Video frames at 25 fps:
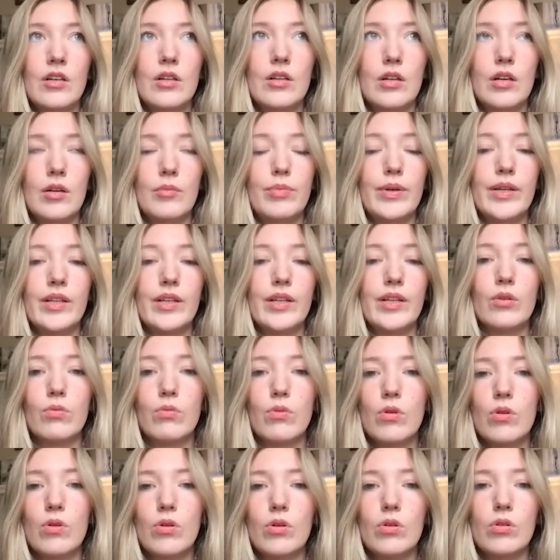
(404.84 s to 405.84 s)
a bigger
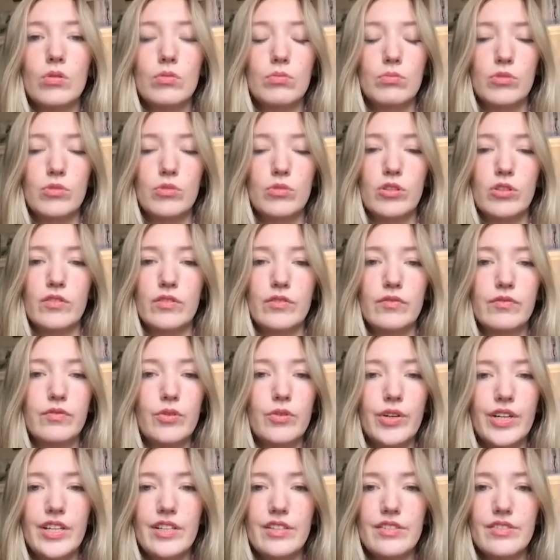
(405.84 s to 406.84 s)
role, more of a
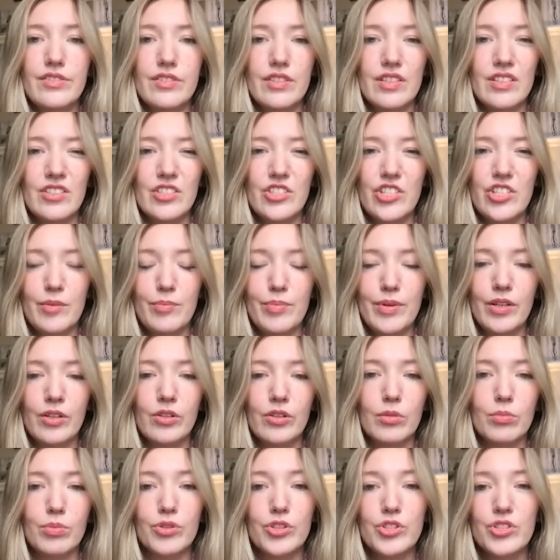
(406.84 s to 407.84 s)
voice in shaping
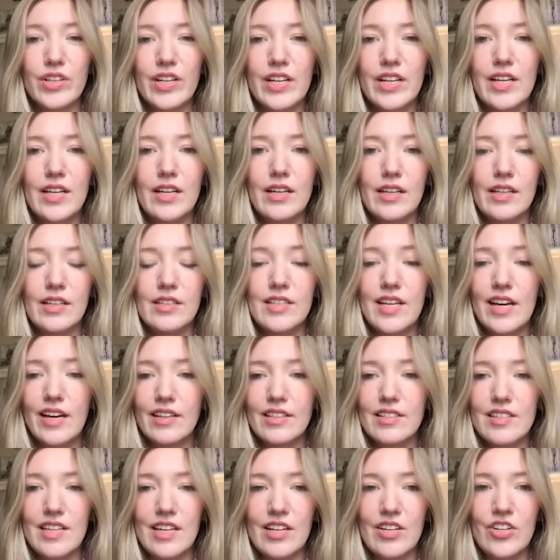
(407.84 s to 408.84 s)
global trade and tech
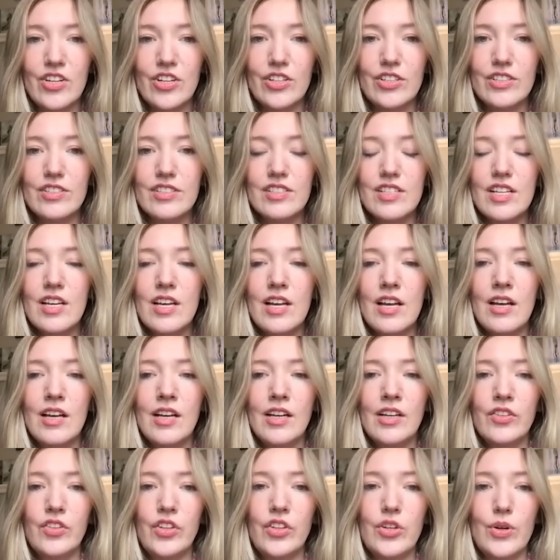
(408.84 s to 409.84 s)
standards,
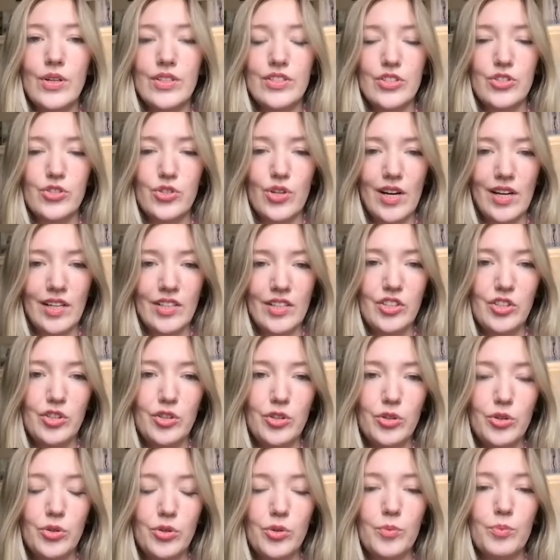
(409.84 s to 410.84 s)
the US is trying
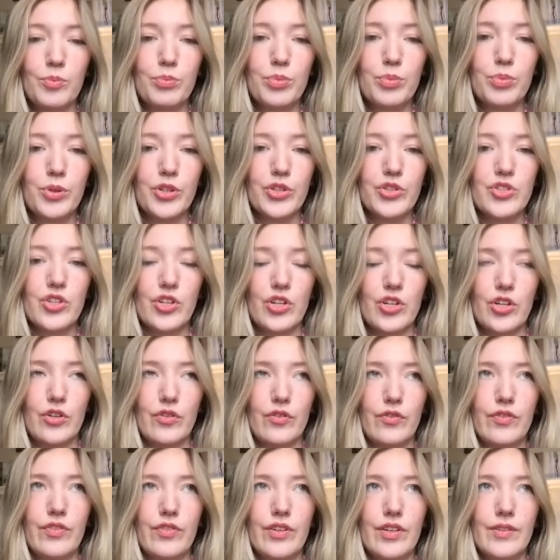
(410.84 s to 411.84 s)
to
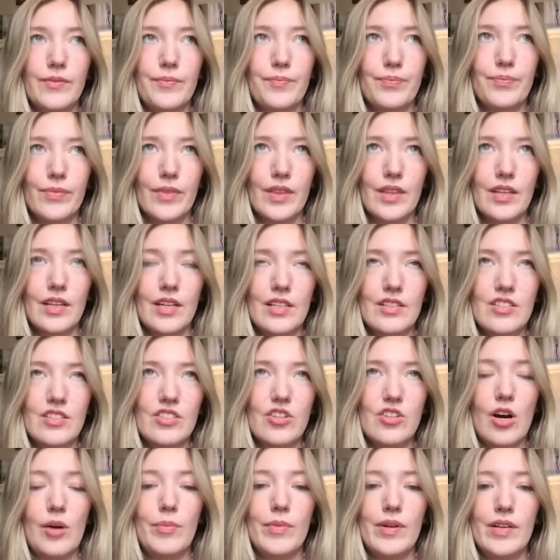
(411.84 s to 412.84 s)
preserve its
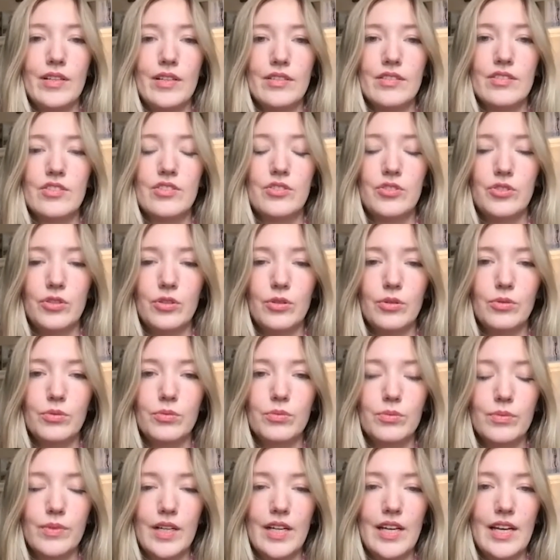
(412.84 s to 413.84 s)
dominance through
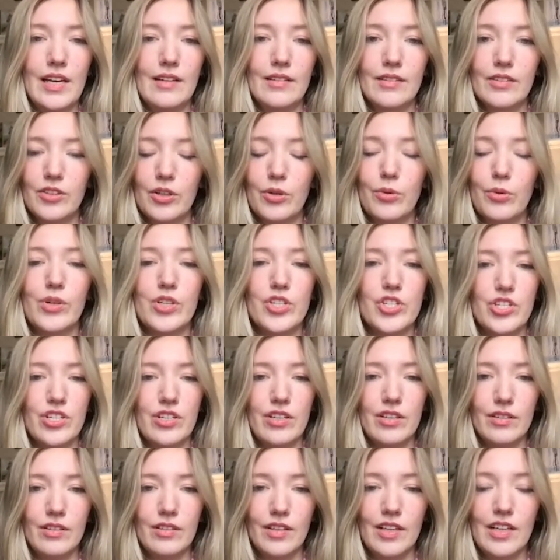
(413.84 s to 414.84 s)

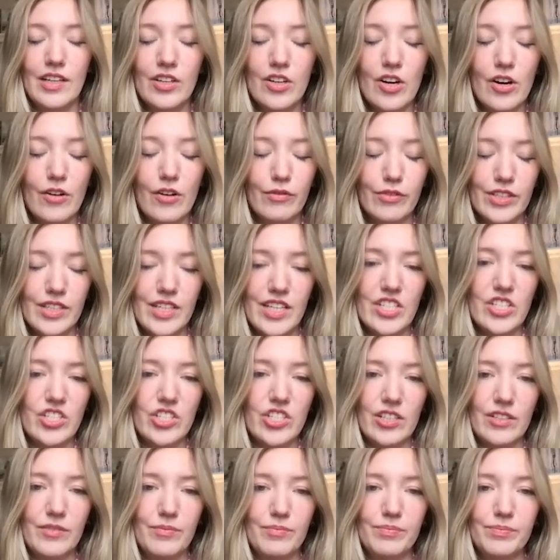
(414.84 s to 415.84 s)
coercion and
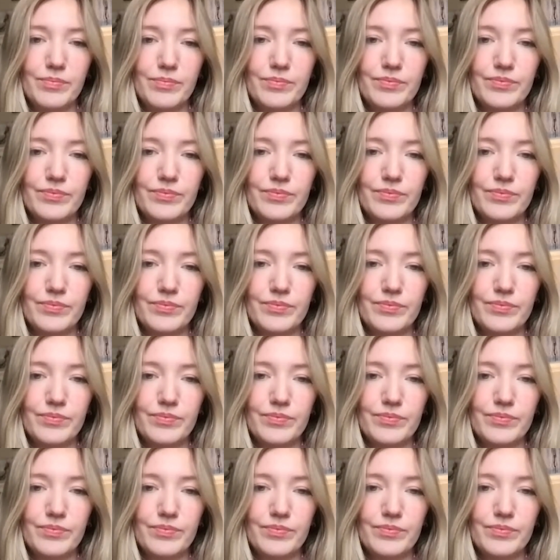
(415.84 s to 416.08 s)
confrontation.